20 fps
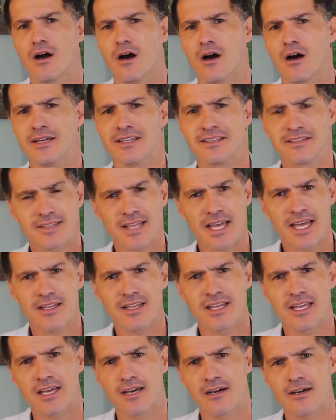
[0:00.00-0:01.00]
Uh,
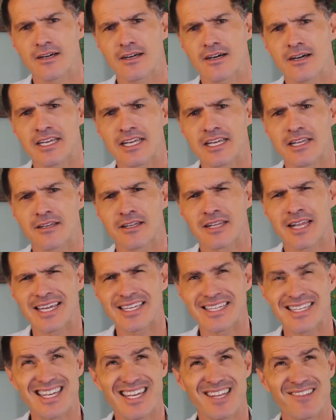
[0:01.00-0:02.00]
instead, uh, in the
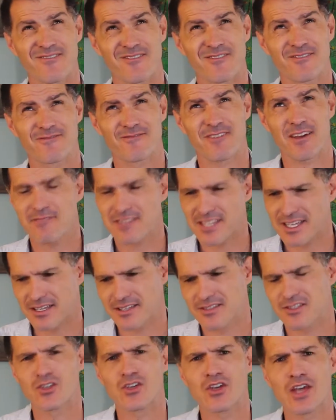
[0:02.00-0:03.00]
nineteen
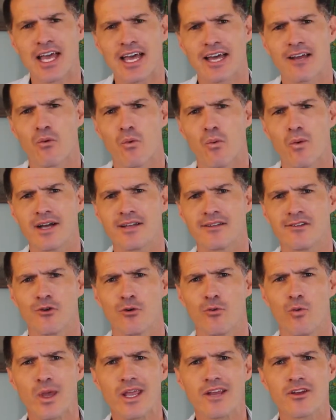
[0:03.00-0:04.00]
fifties, you had one
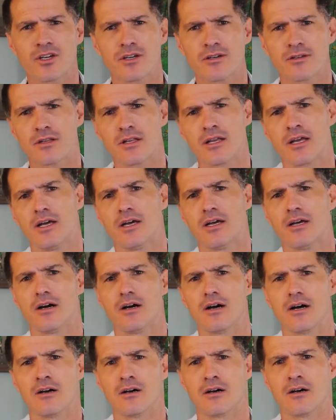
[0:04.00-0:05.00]
Norwegian
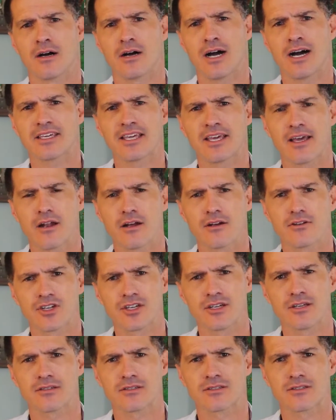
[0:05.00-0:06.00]
uh,
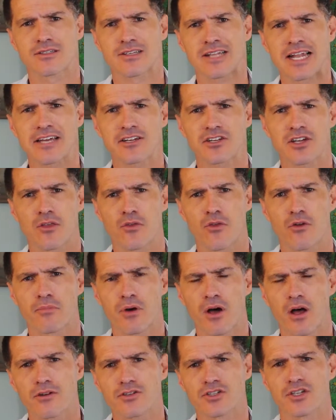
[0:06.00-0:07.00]
archaeologist slash
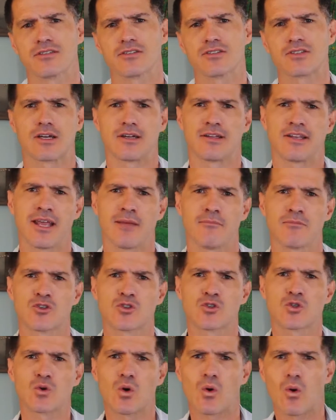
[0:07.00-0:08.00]
anthropologist named
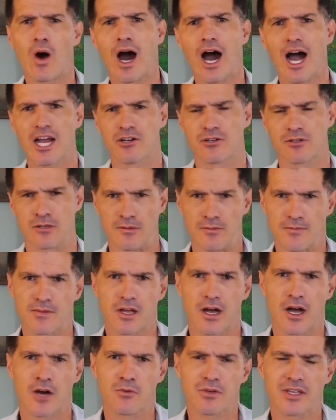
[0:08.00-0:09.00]
Thor Heyerdahl,
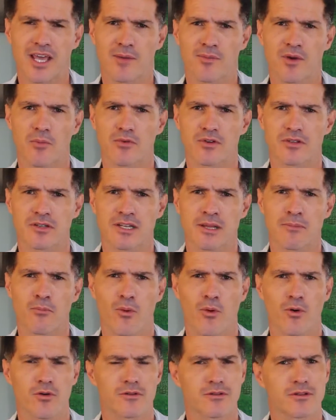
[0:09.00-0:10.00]
uh, who came up with an
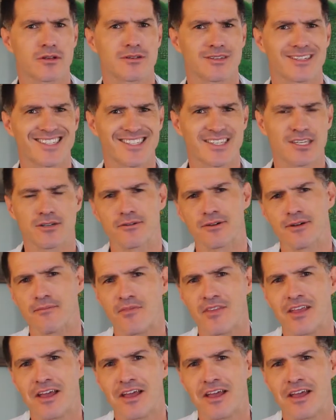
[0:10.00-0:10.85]
important theory.